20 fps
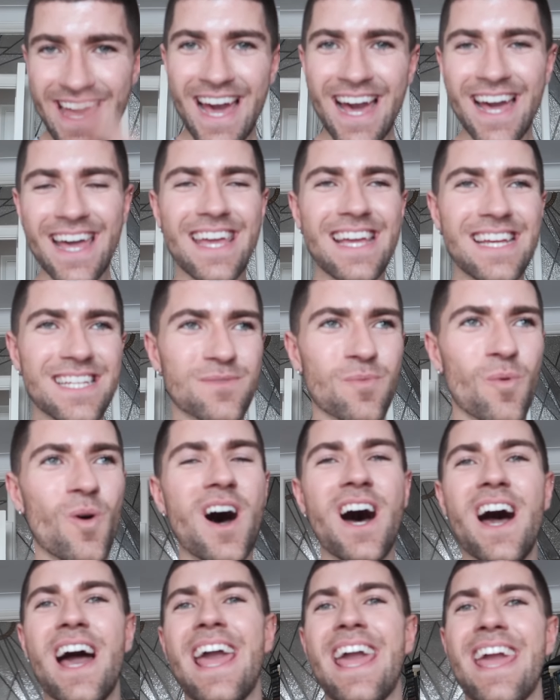that is
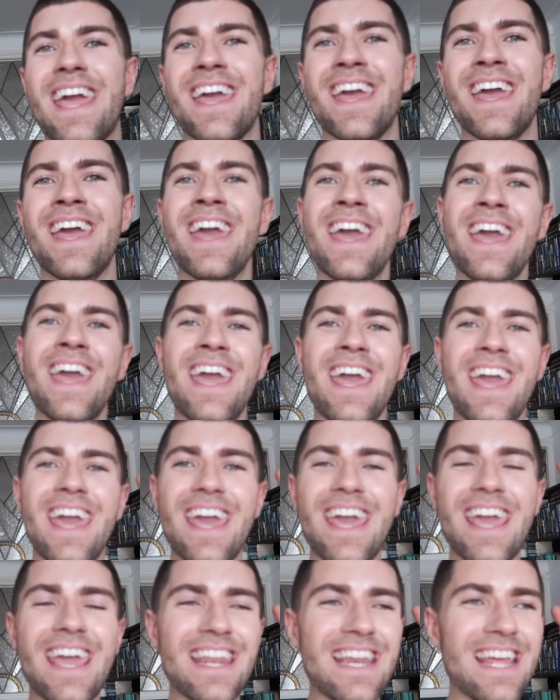why
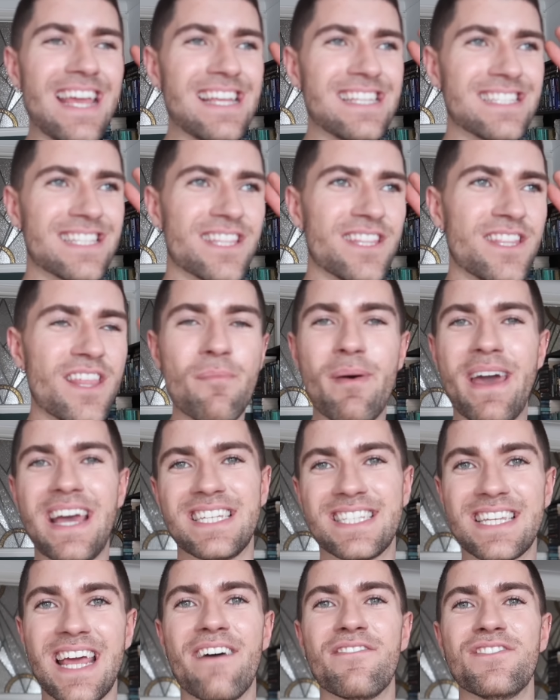it is the
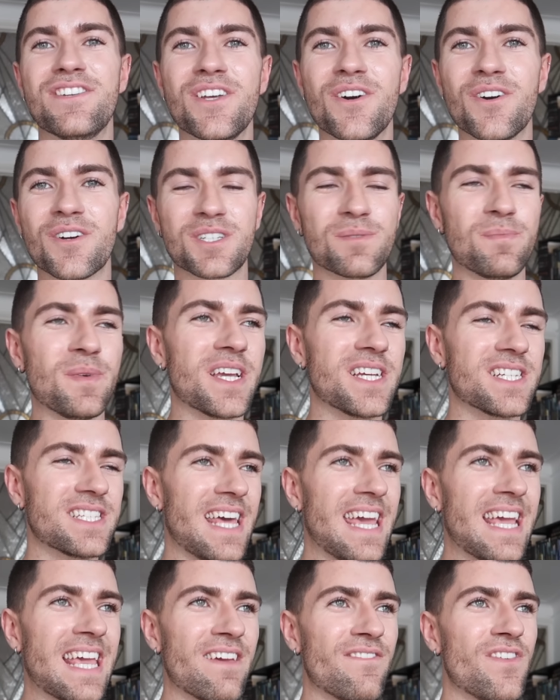best having dogs, because
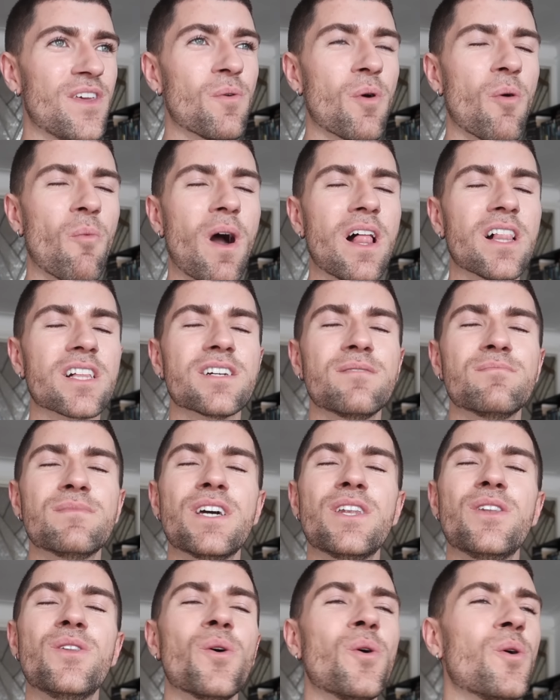they give you a welcome
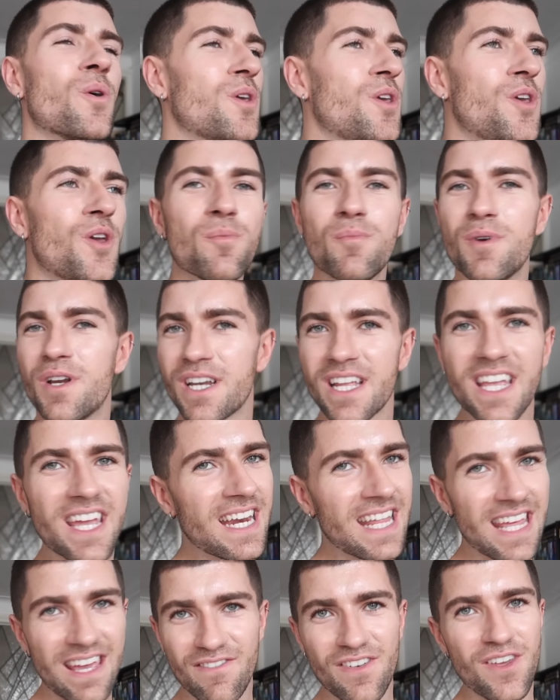that no human
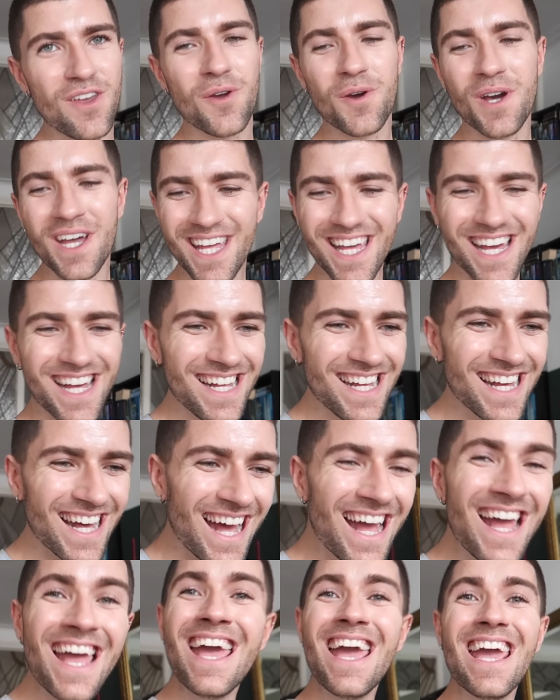can give you.
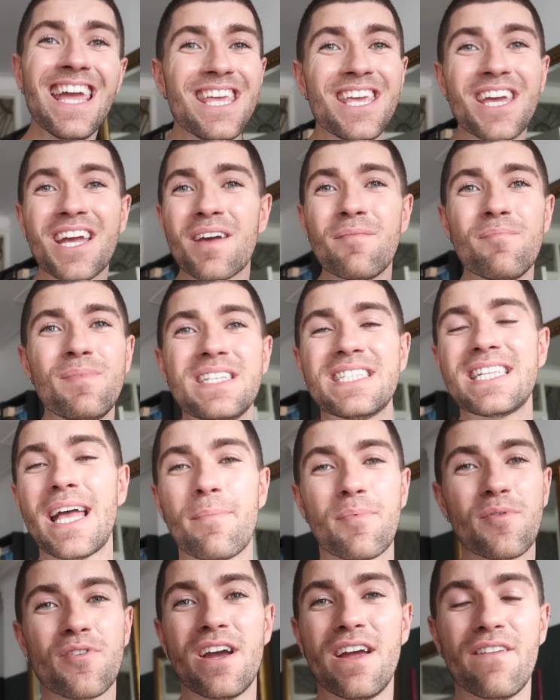You can be
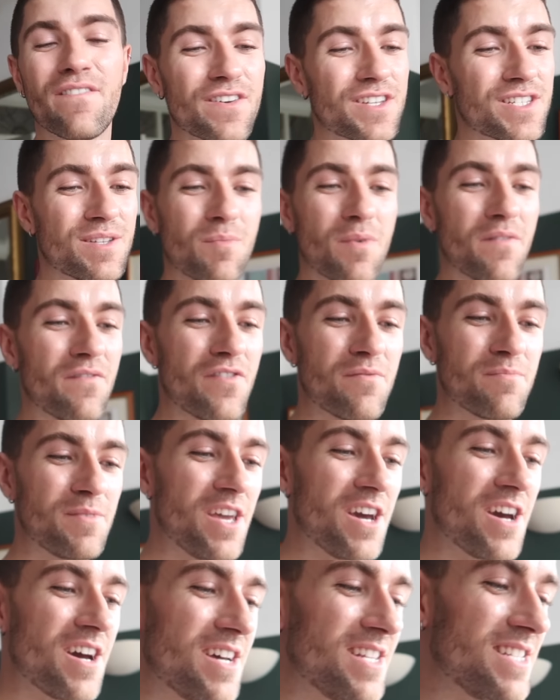separated from someone for
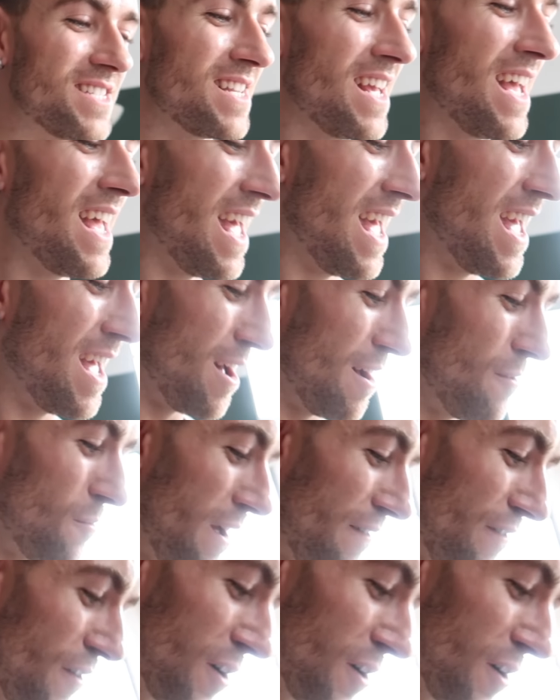years. We've